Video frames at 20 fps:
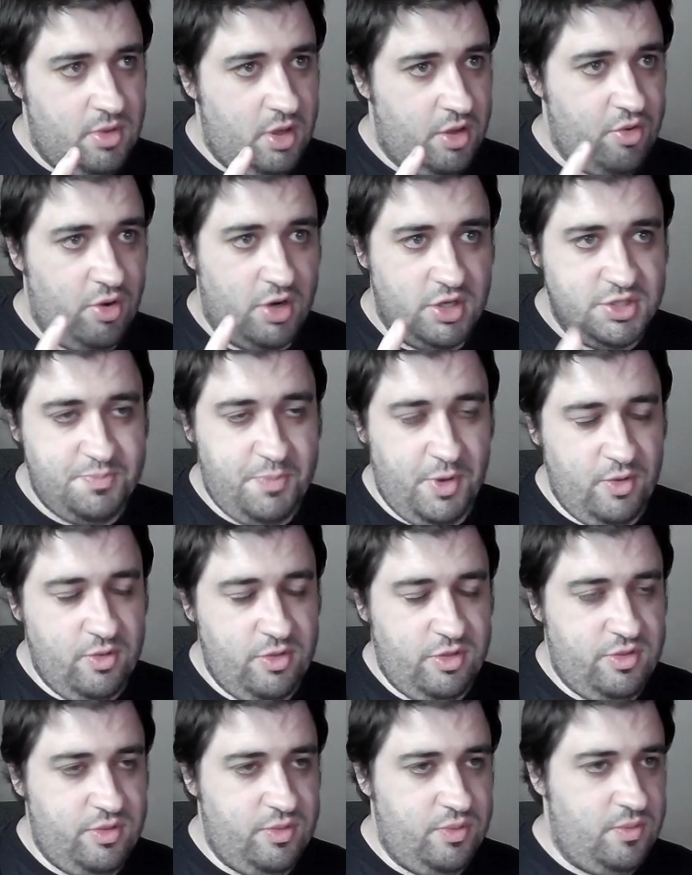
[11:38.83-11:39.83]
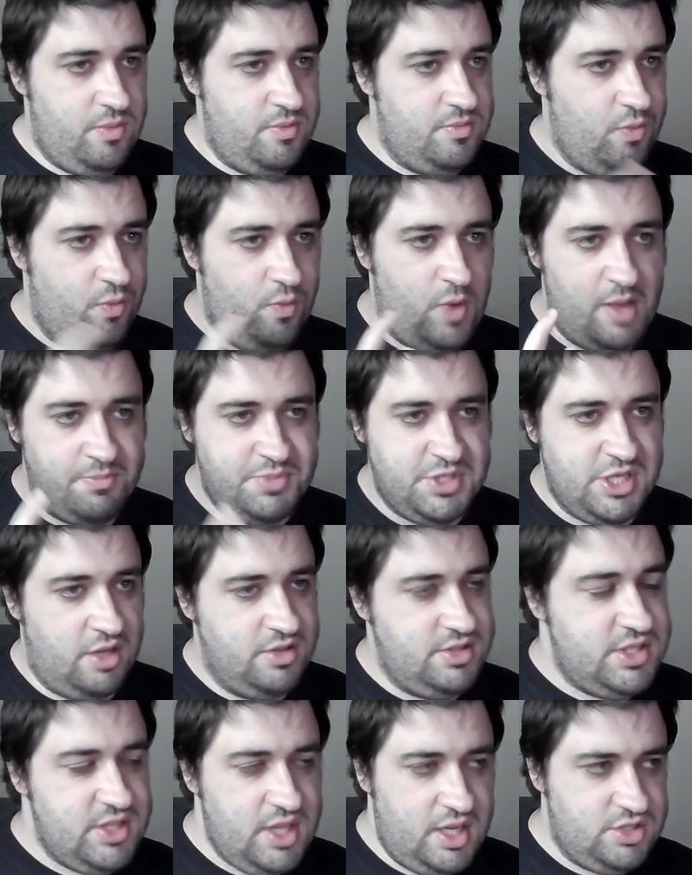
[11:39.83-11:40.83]
across both
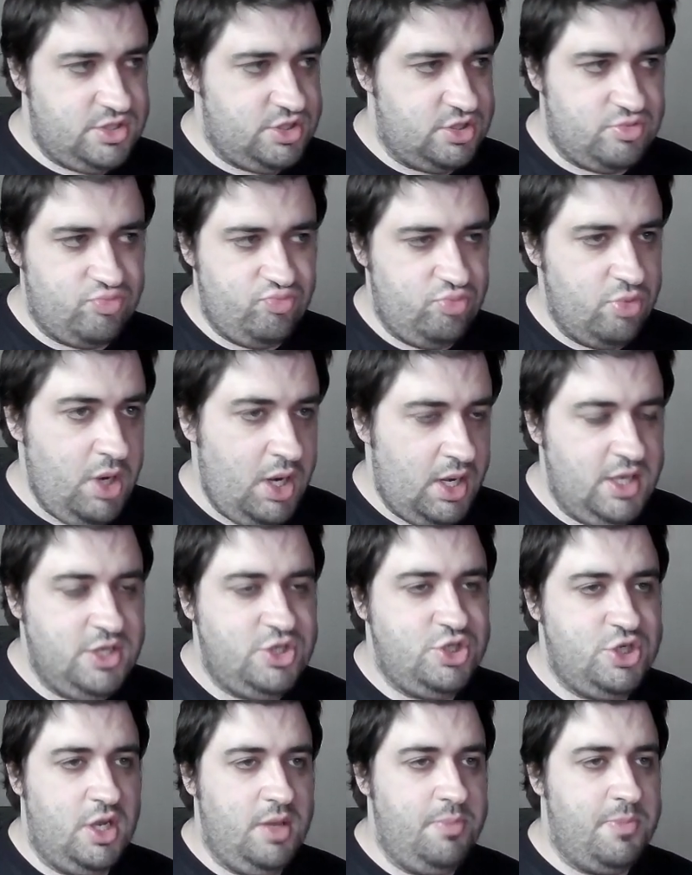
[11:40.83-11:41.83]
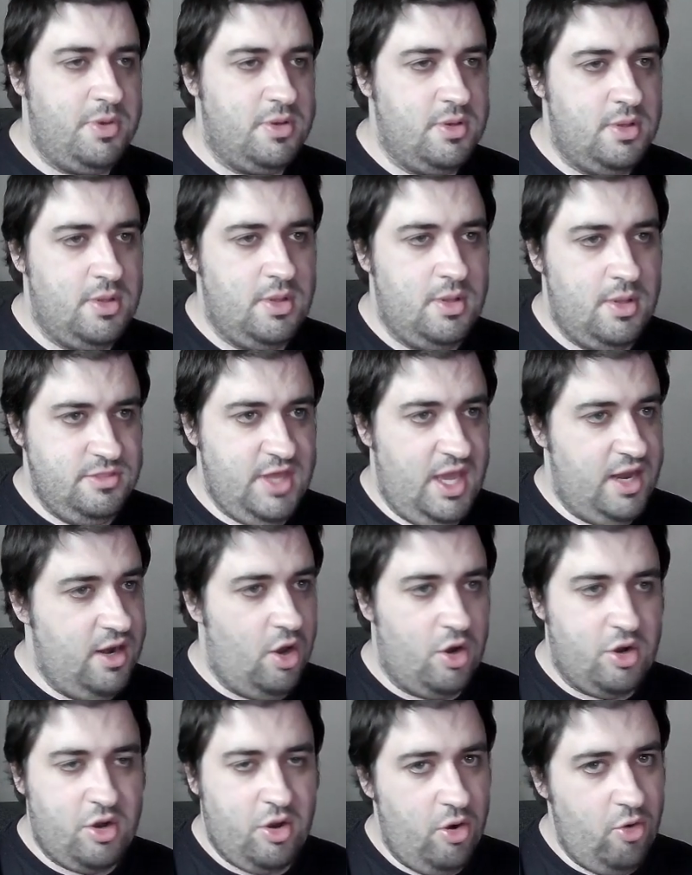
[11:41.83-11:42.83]
websites they're just really cheap. They're
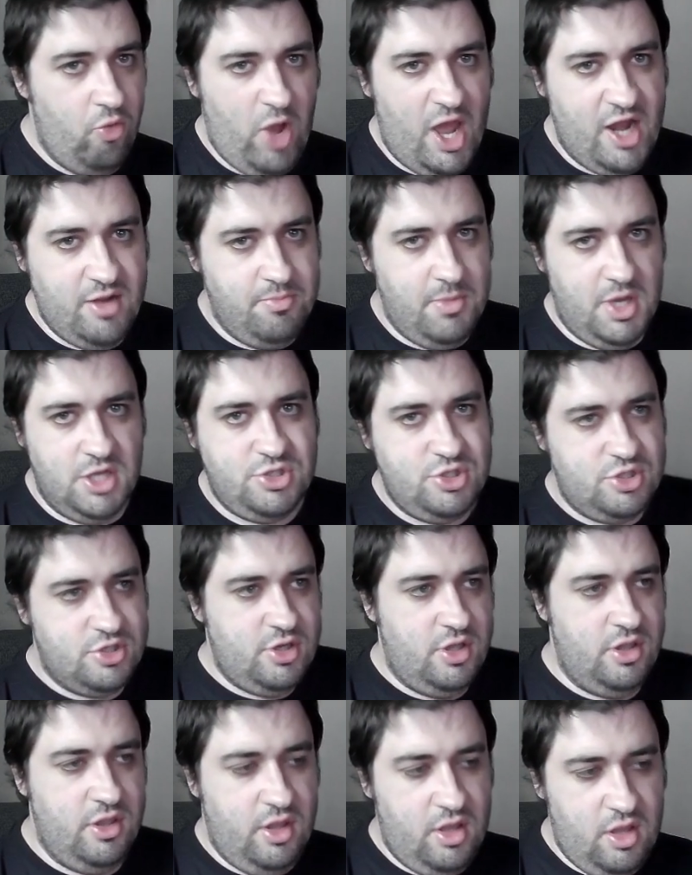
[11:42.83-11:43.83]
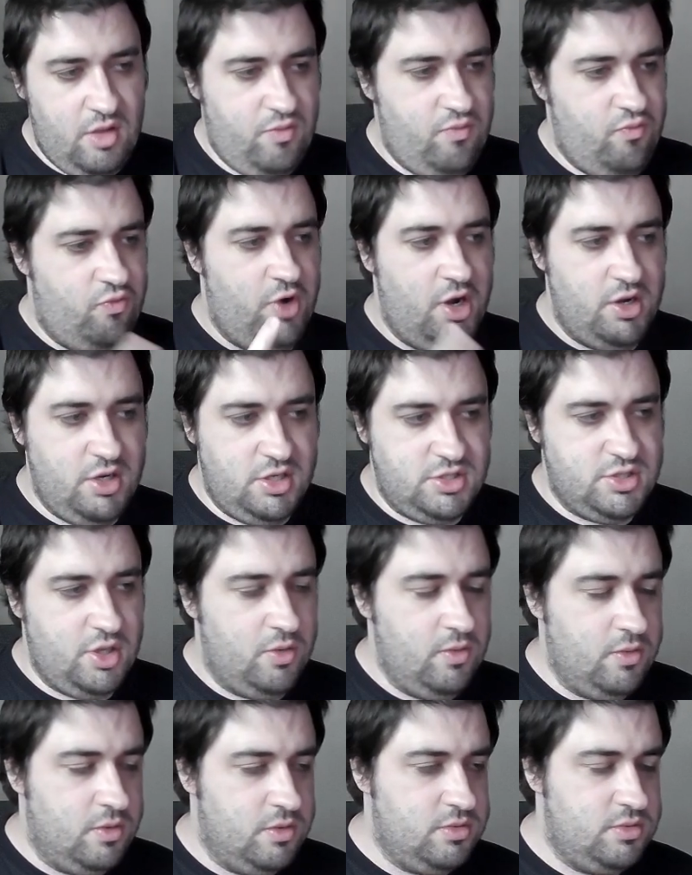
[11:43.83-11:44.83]
not going to add much to the running
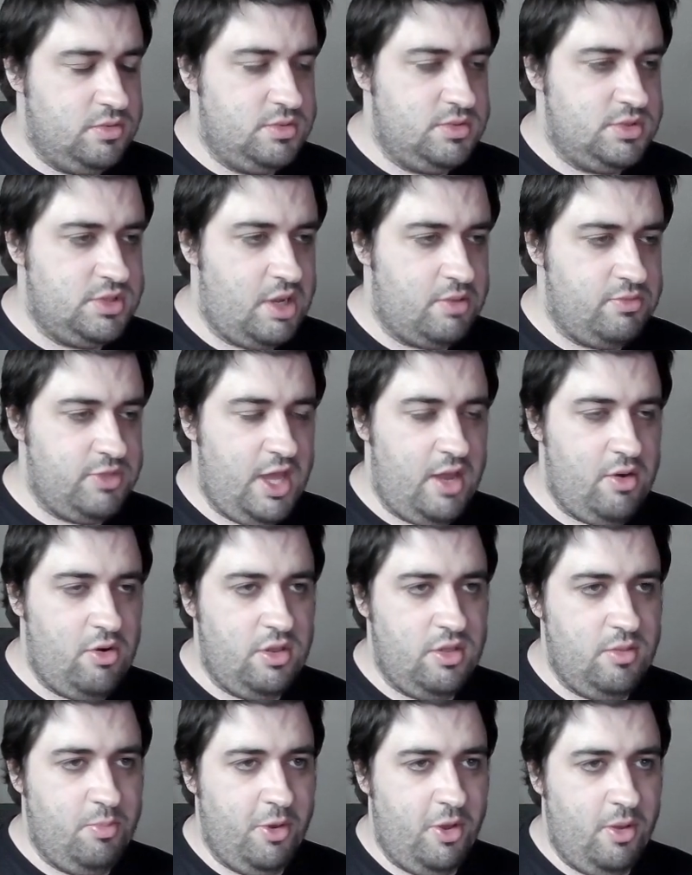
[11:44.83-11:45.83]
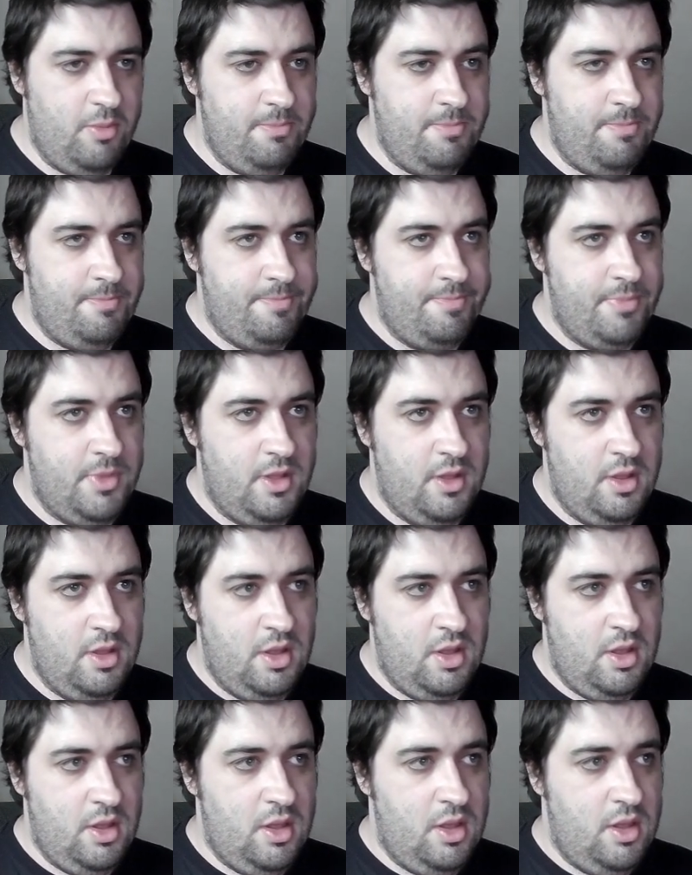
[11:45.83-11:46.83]
total down there at the bottom.
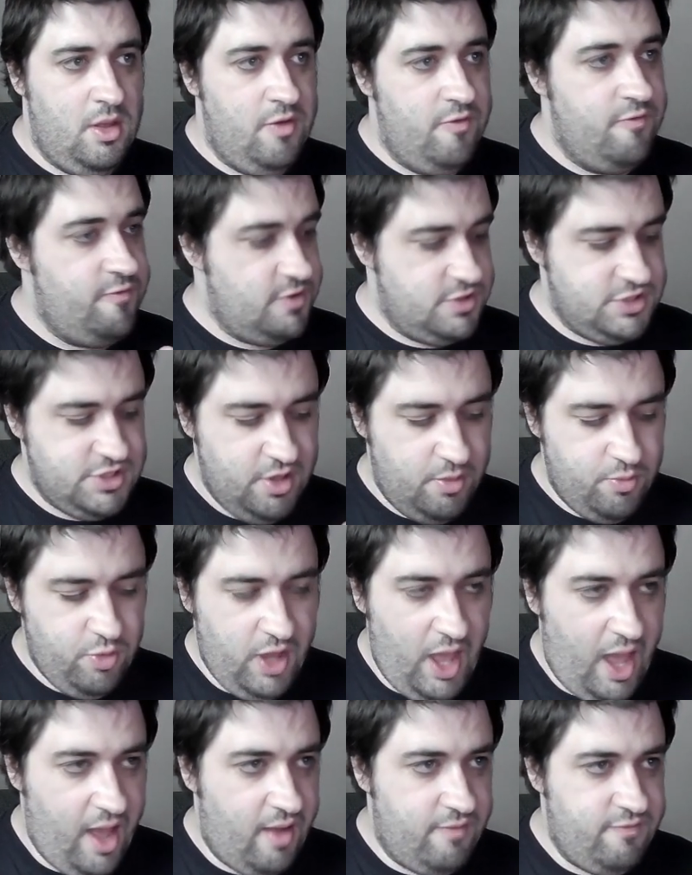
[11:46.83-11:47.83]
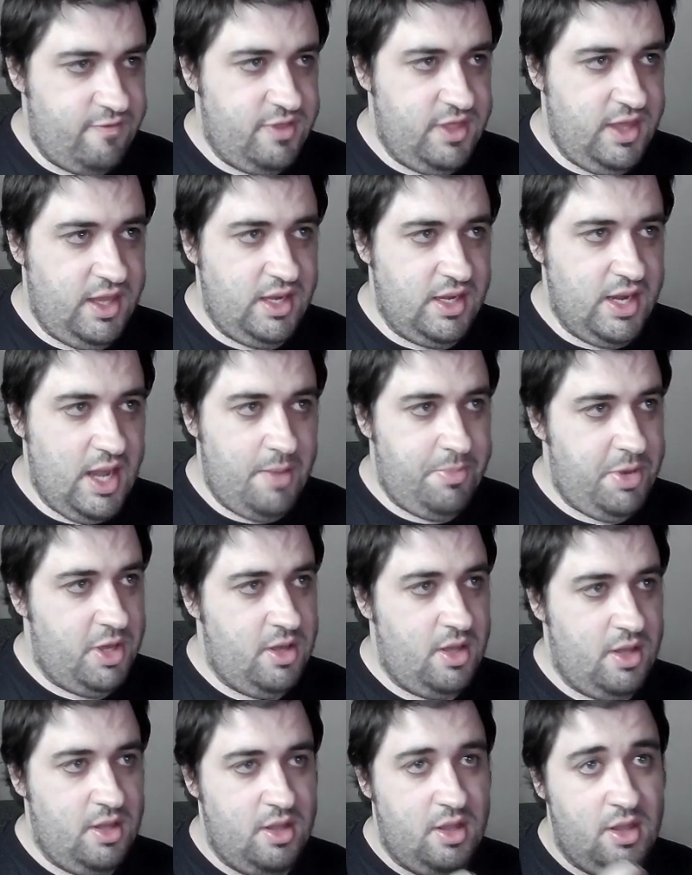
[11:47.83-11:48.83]
First up we have the
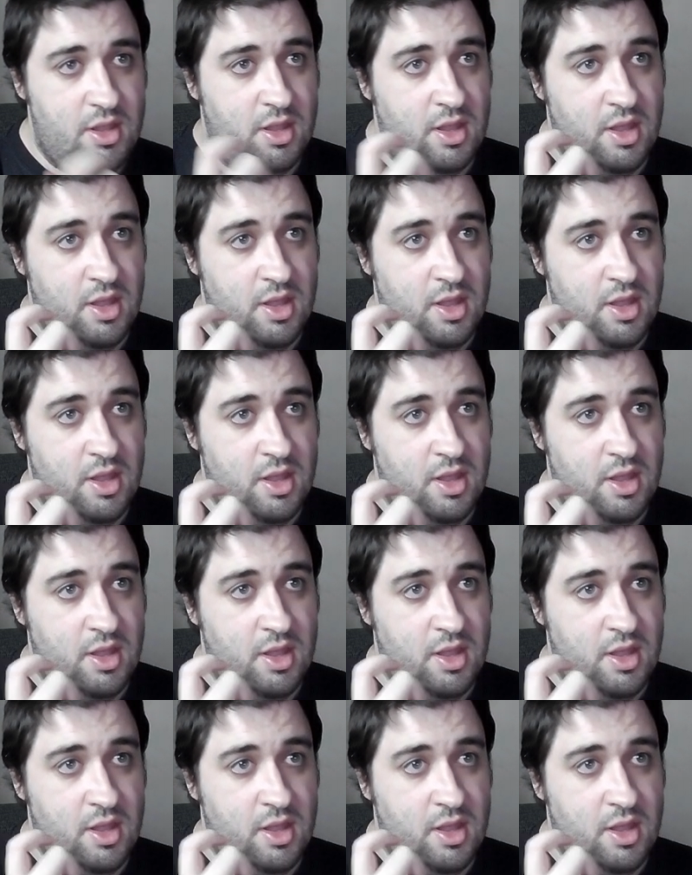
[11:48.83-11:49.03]
Nappa.